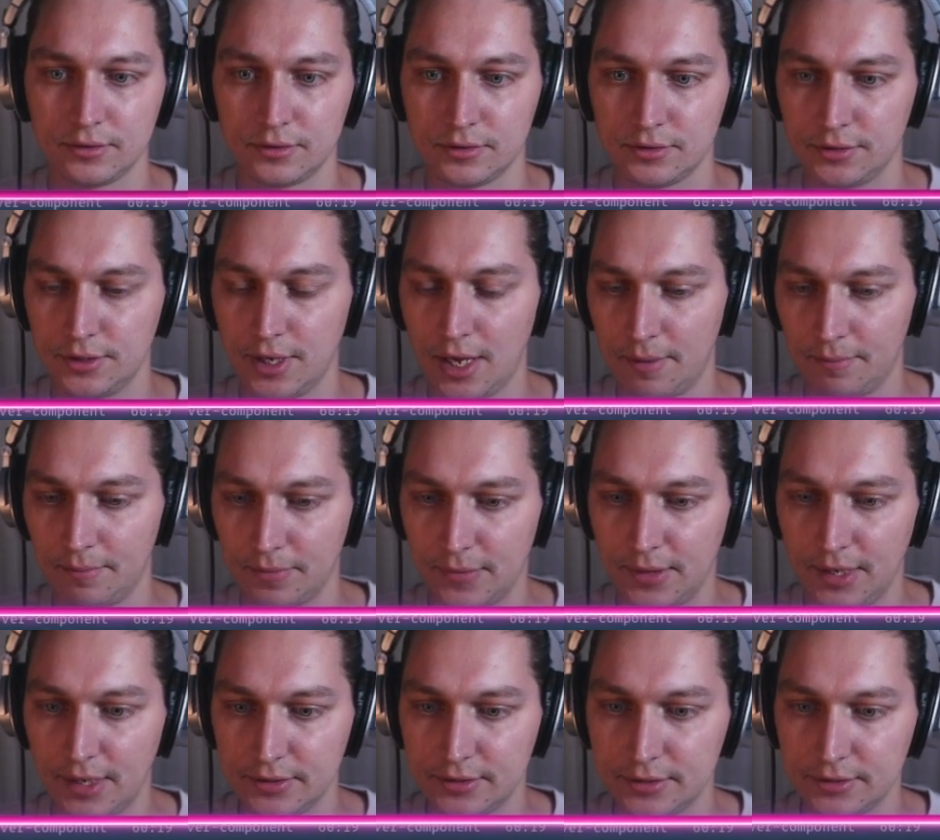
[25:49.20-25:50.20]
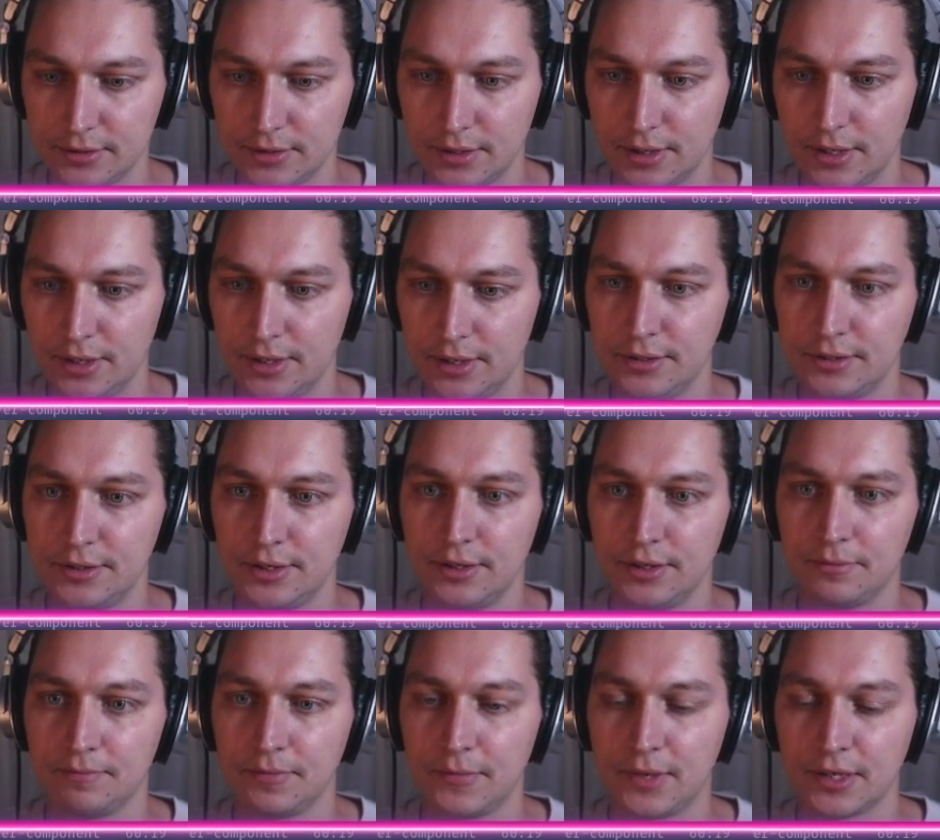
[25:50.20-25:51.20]
So yeah, that's an easy
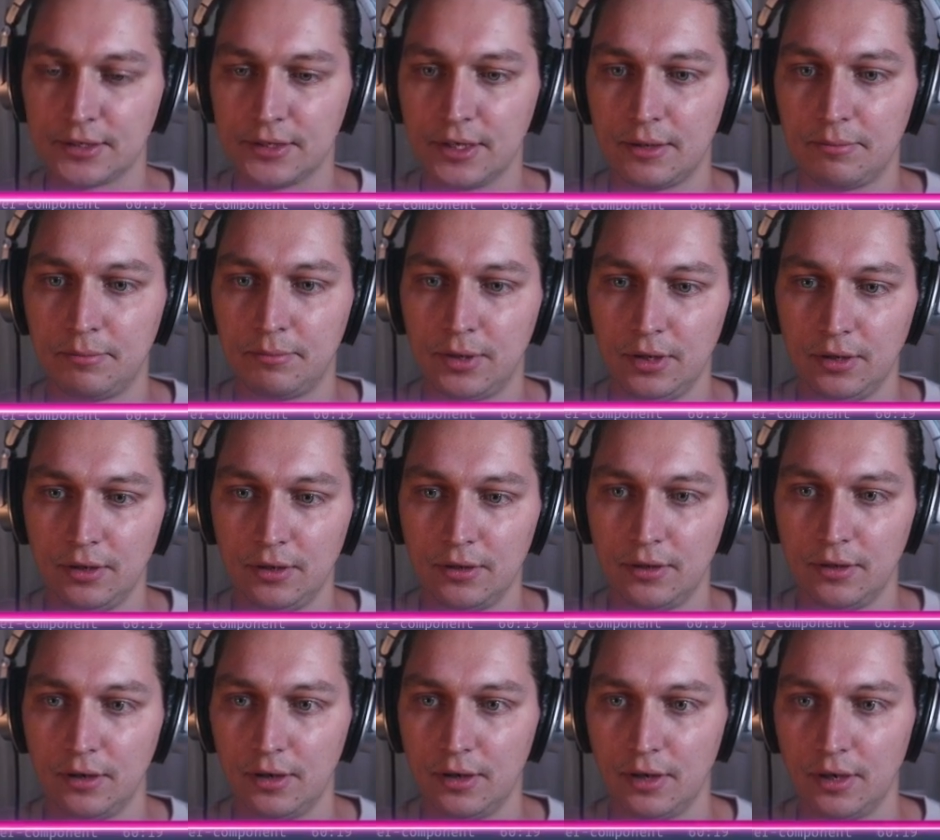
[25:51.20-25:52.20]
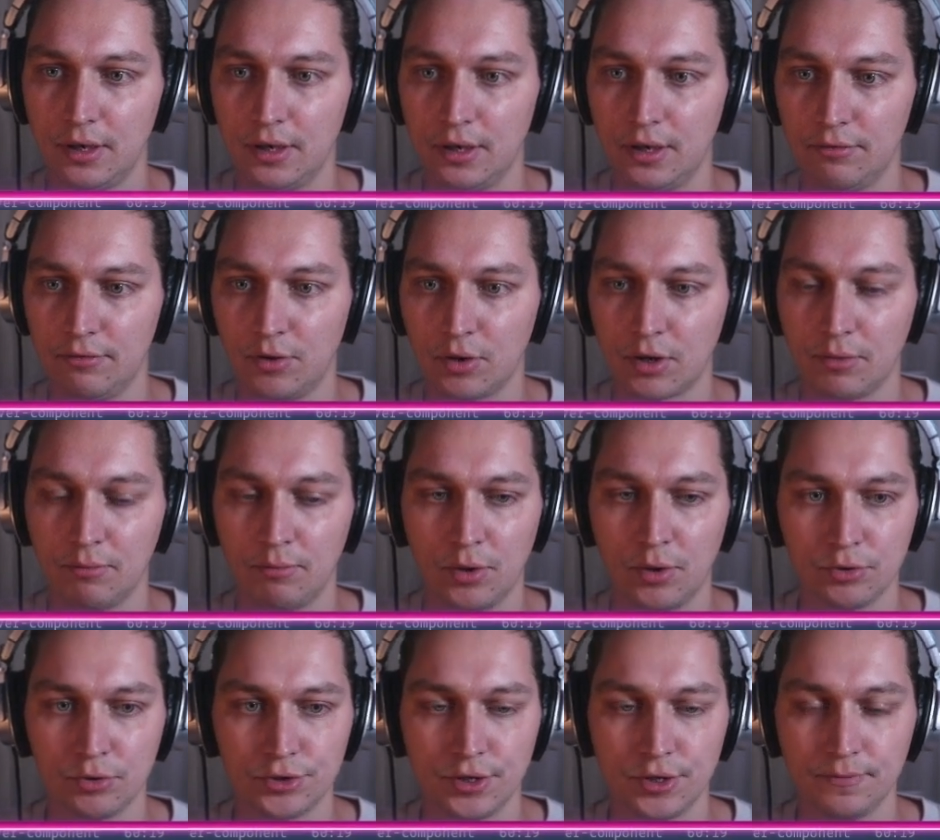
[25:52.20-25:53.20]
example for
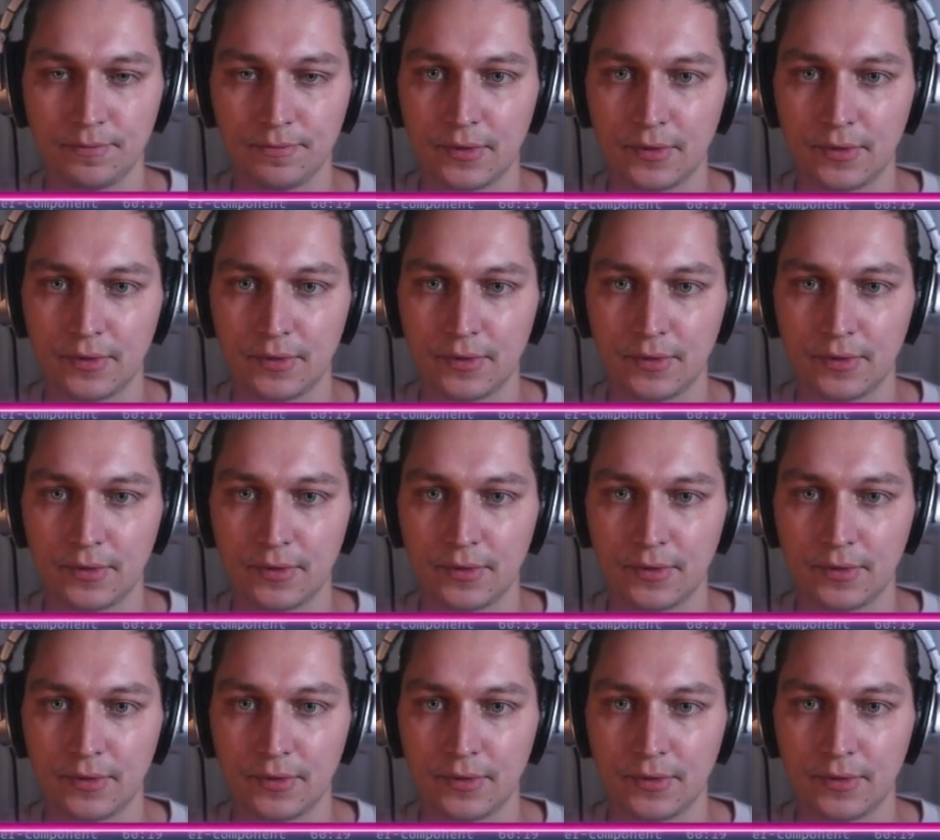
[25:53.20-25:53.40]
Compojure.